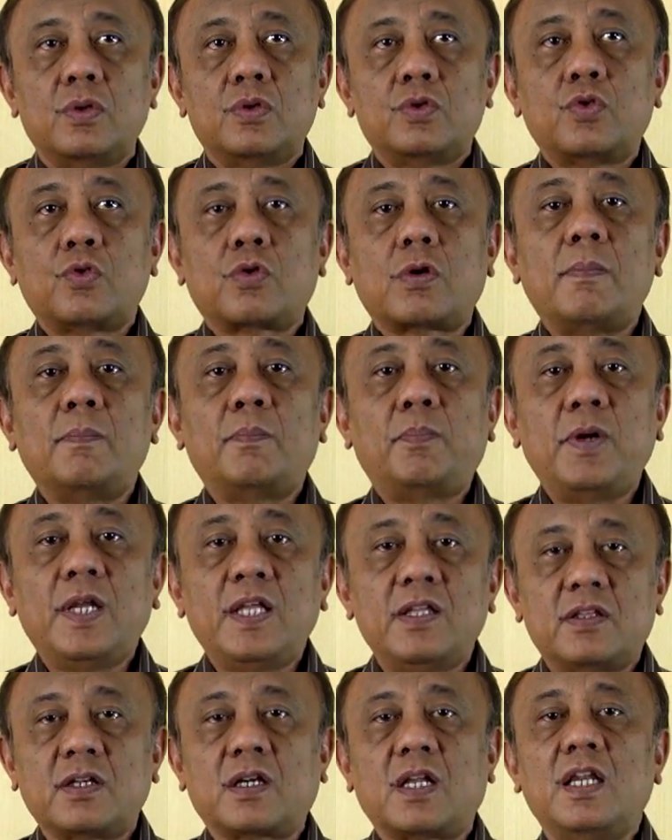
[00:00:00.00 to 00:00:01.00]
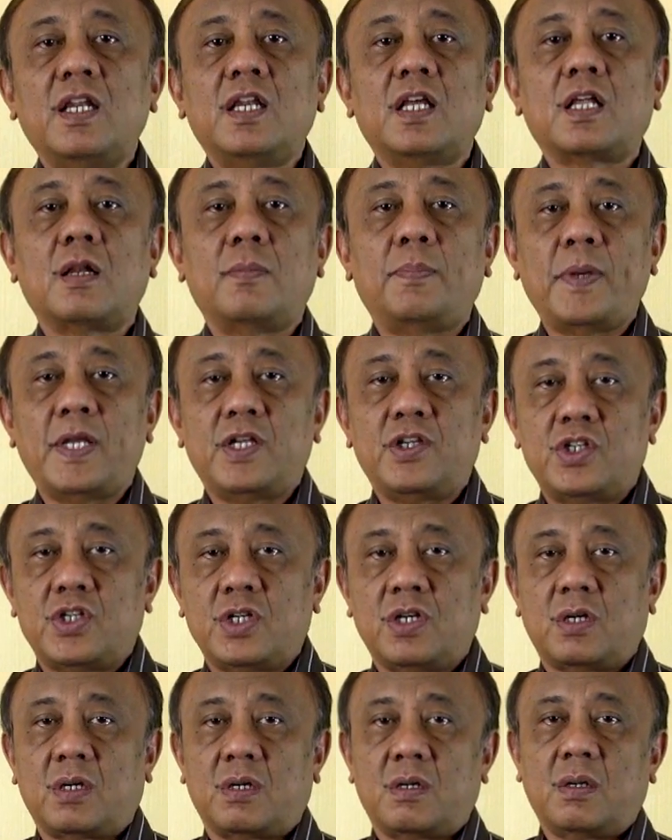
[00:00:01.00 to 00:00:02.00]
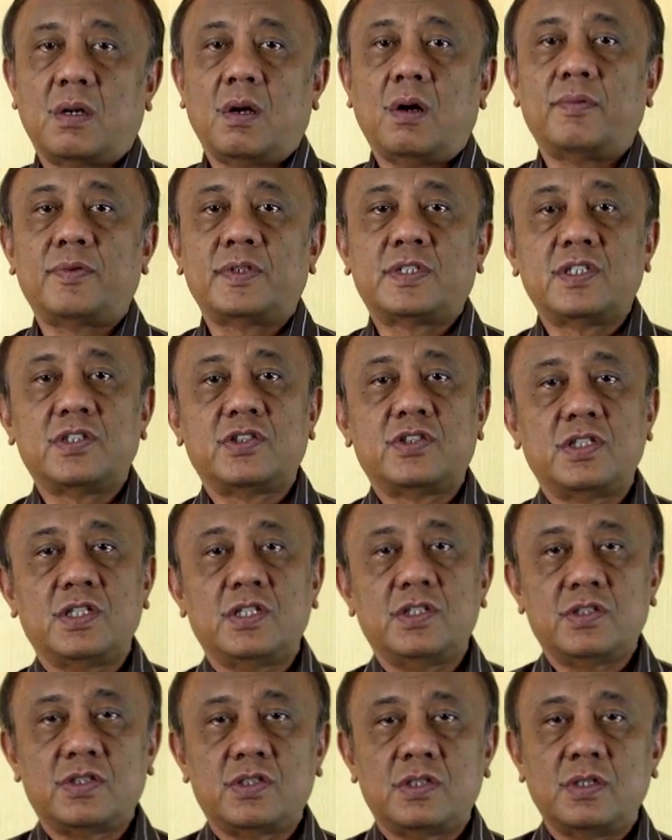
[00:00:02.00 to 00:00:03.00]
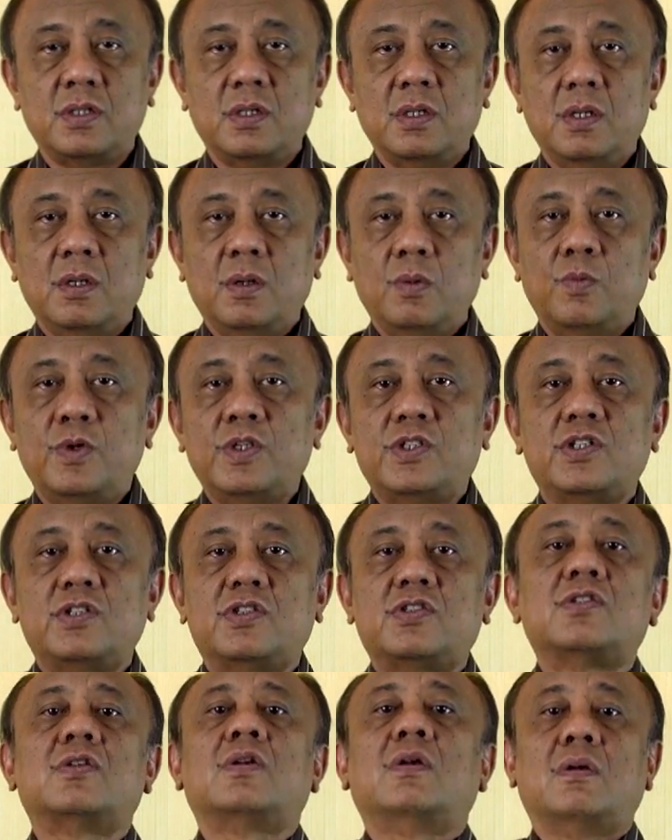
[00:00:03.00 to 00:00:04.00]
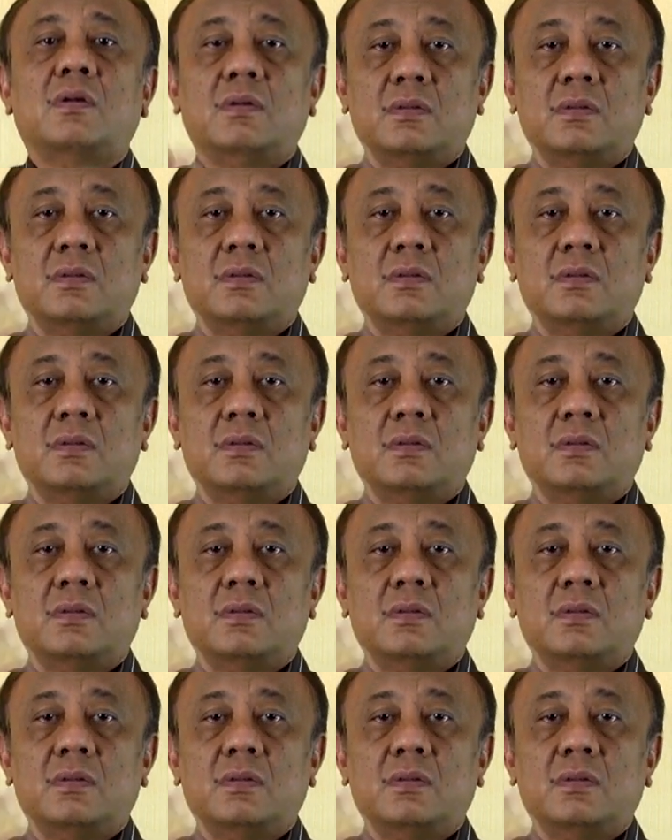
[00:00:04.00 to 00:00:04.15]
to complete the clinical picture of a disease which is